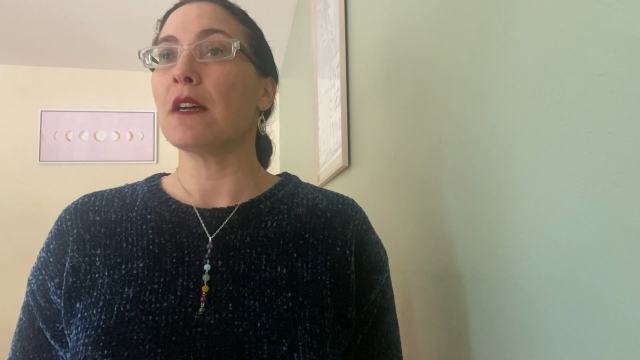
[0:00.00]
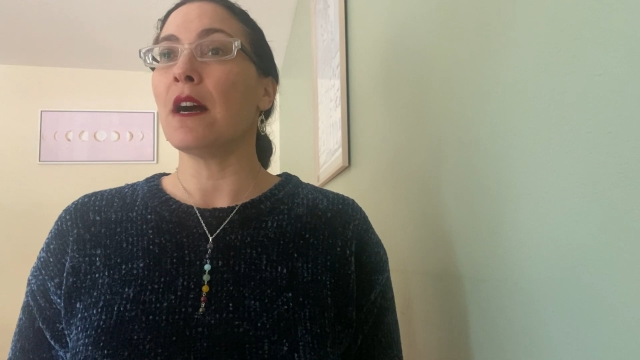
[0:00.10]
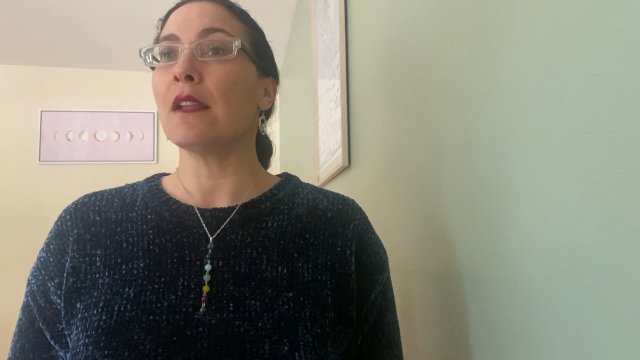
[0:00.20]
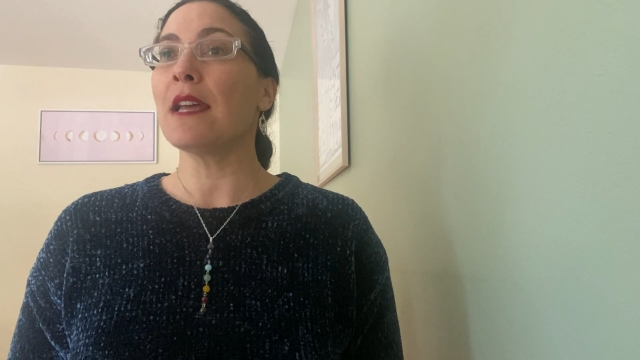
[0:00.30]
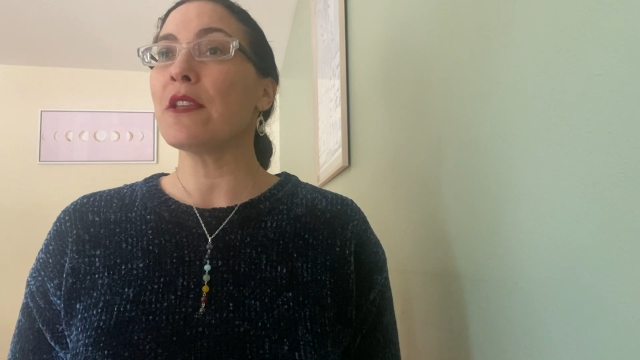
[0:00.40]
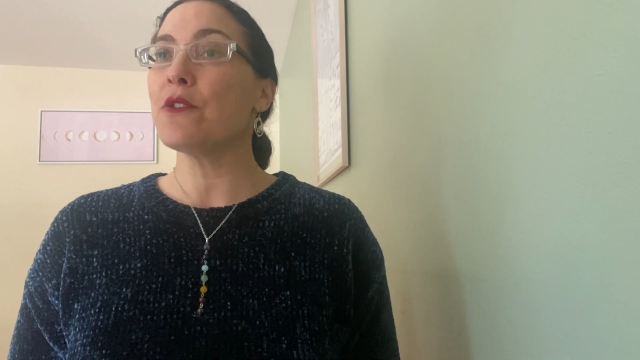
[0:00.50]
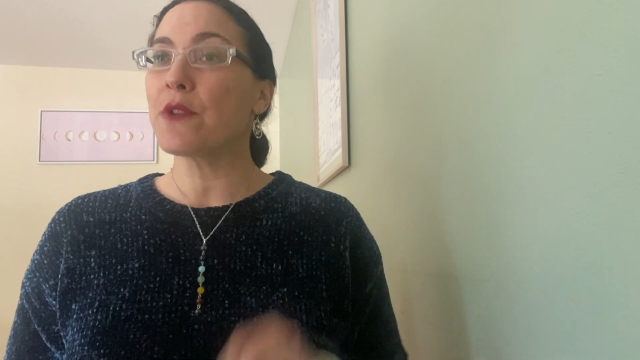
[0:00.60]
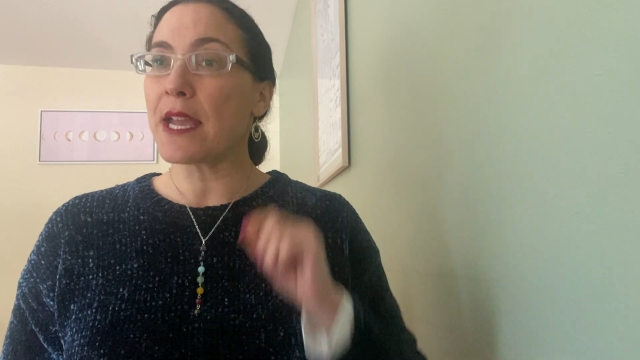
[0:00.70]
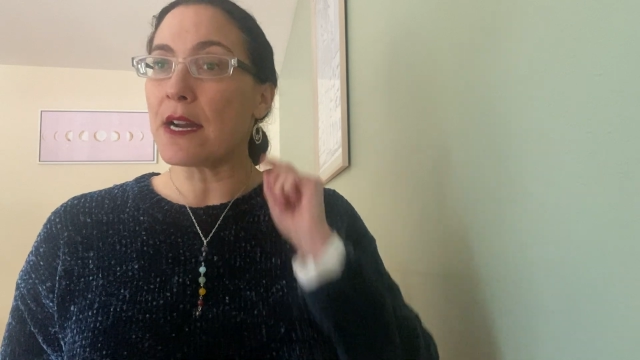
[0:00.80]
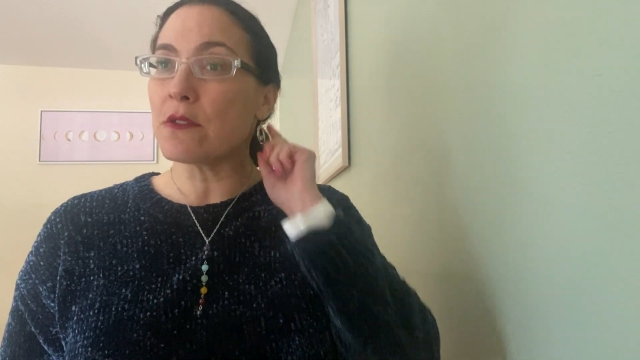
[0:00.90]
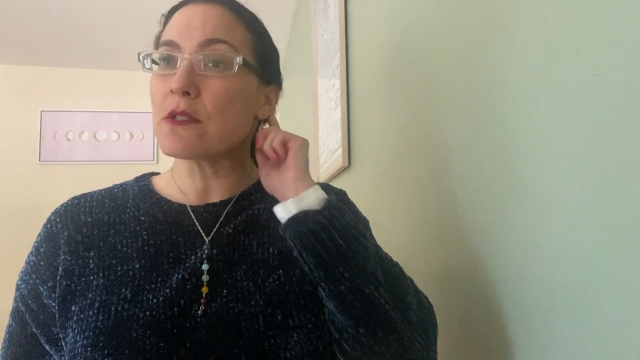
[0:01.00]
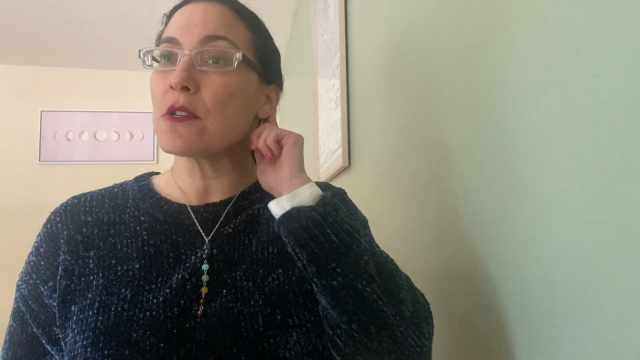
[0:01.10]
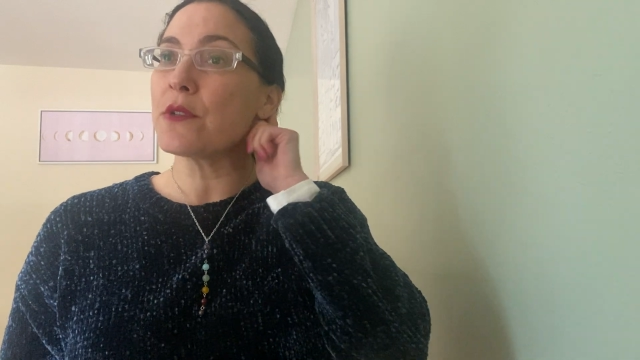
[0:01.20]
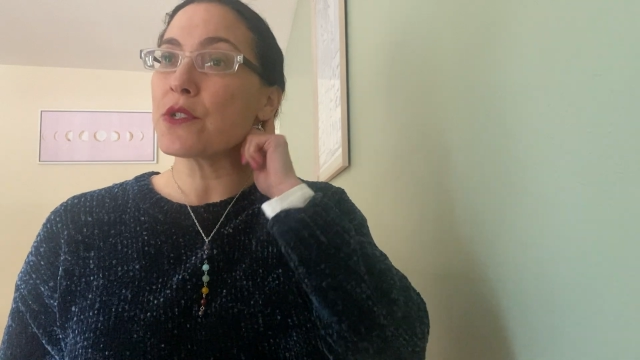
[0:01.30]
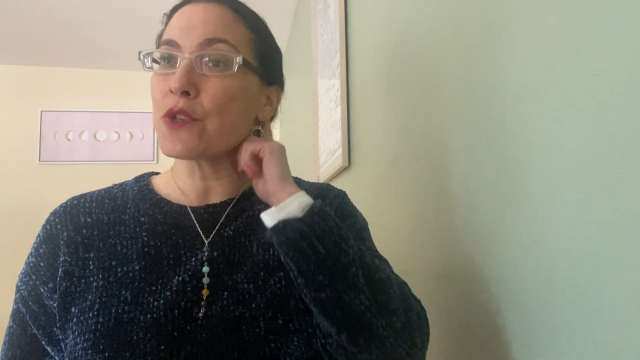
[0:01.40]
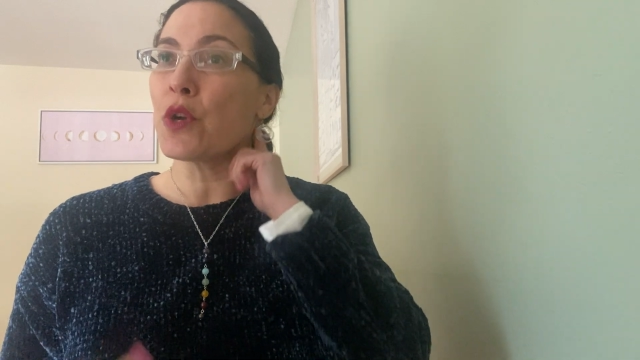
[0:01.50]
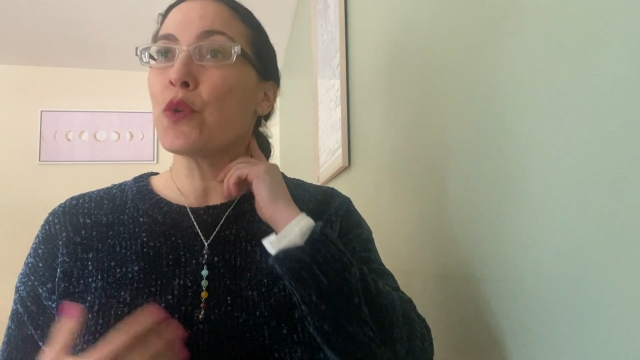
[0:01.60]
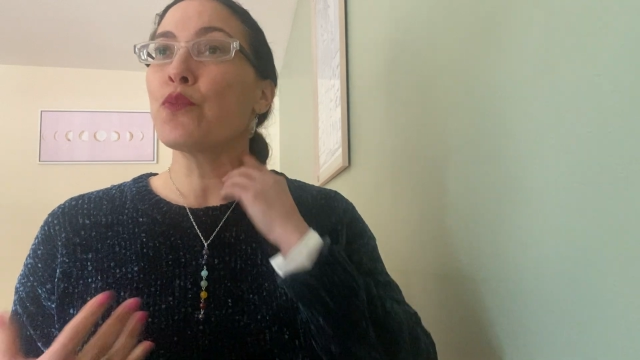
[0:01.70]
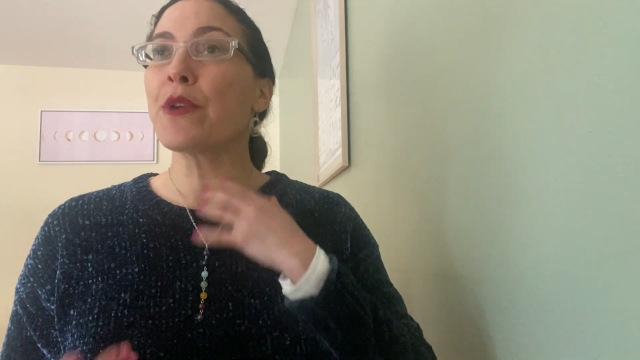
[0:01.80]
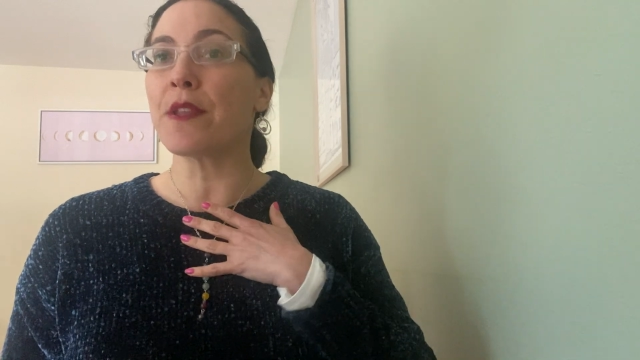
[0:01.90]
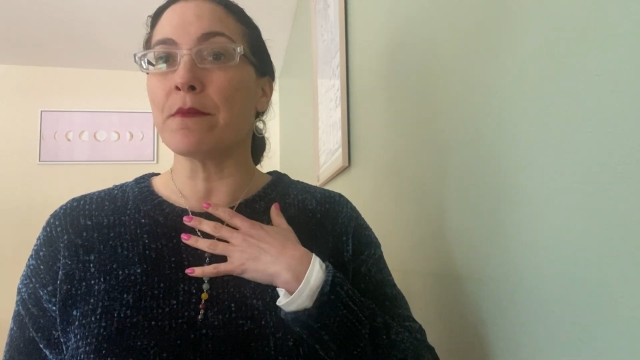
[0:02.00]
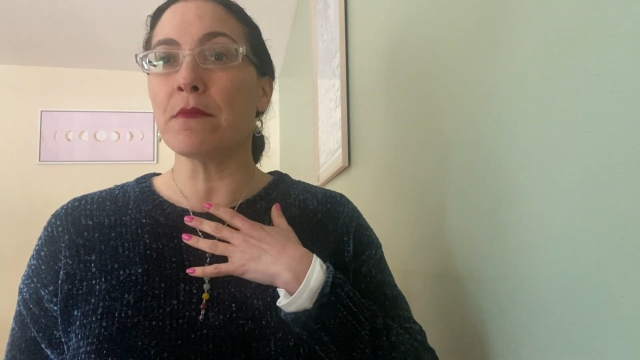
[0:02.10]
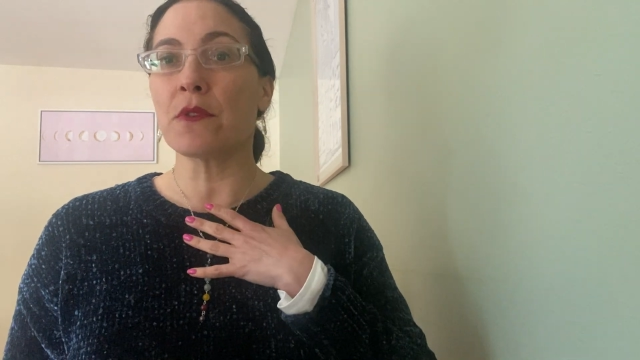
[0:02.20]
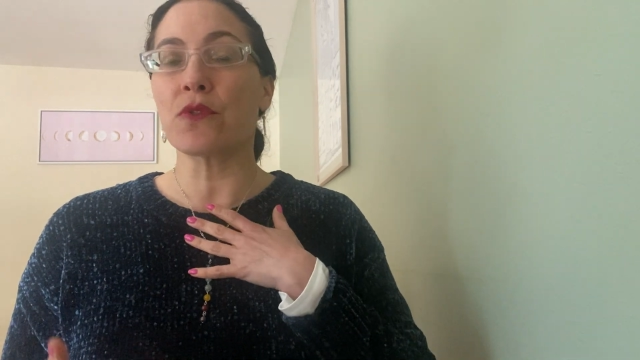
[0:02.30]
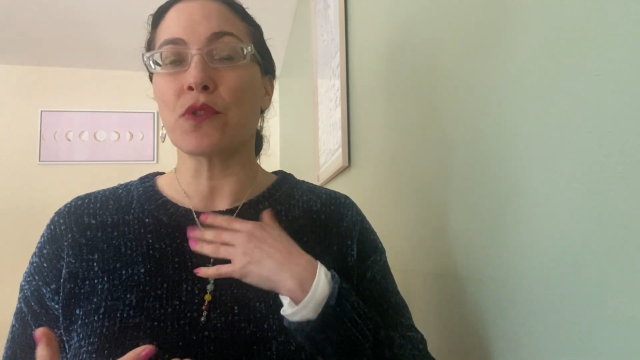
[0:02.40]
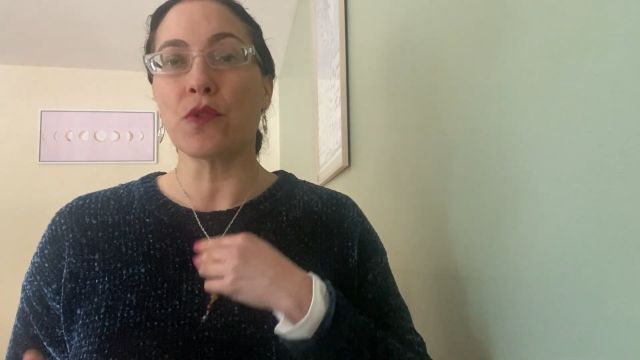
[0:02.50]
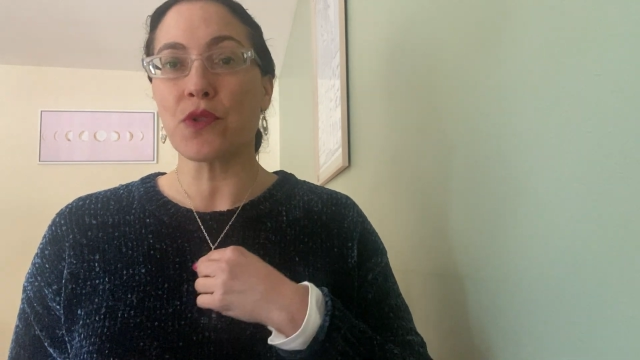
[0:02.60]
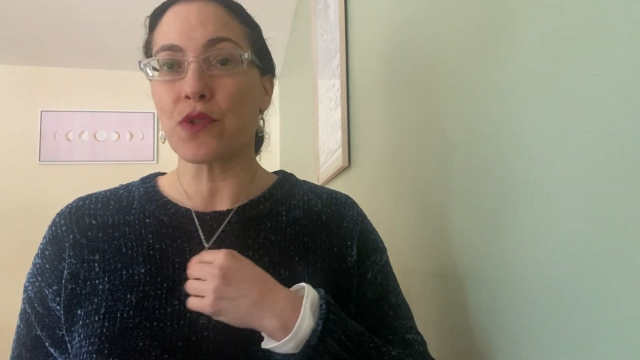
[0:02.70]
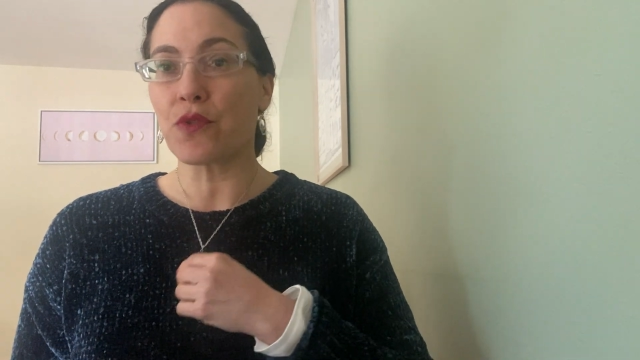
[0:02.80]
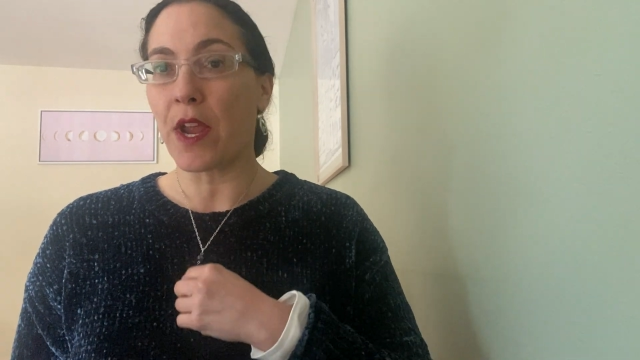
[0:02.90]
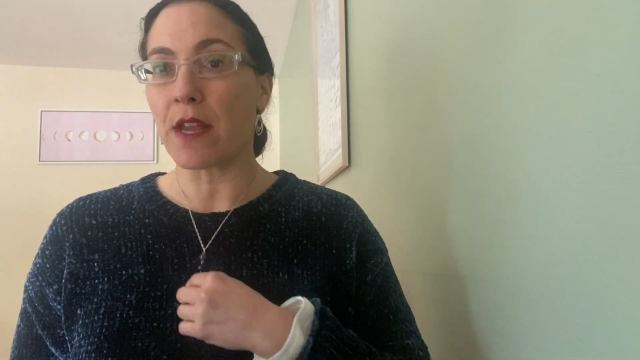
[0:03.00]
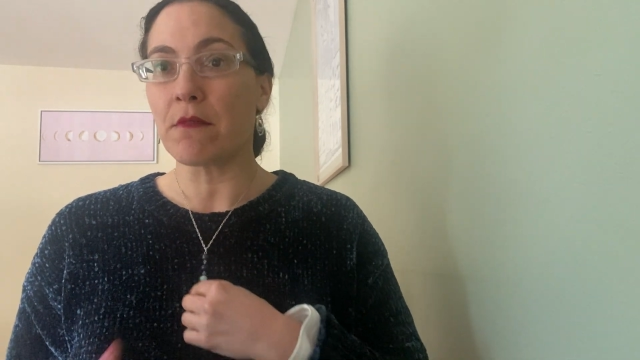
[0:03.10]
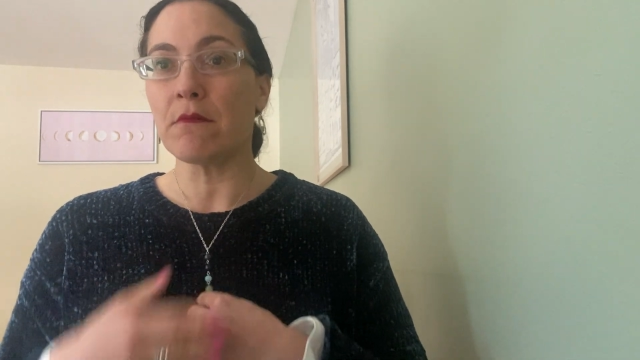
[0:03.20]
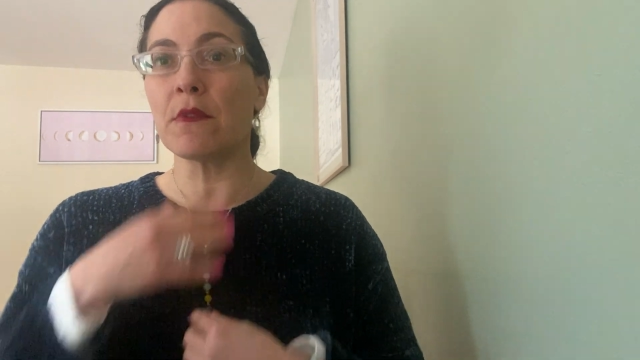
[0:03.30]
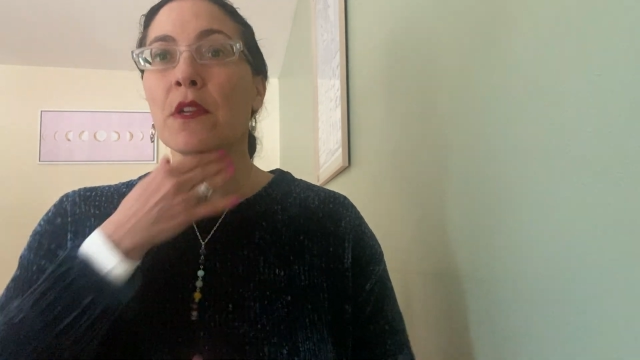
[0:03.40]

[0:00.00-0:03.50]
I'll let you count so it's your own rhythm. There's no strain.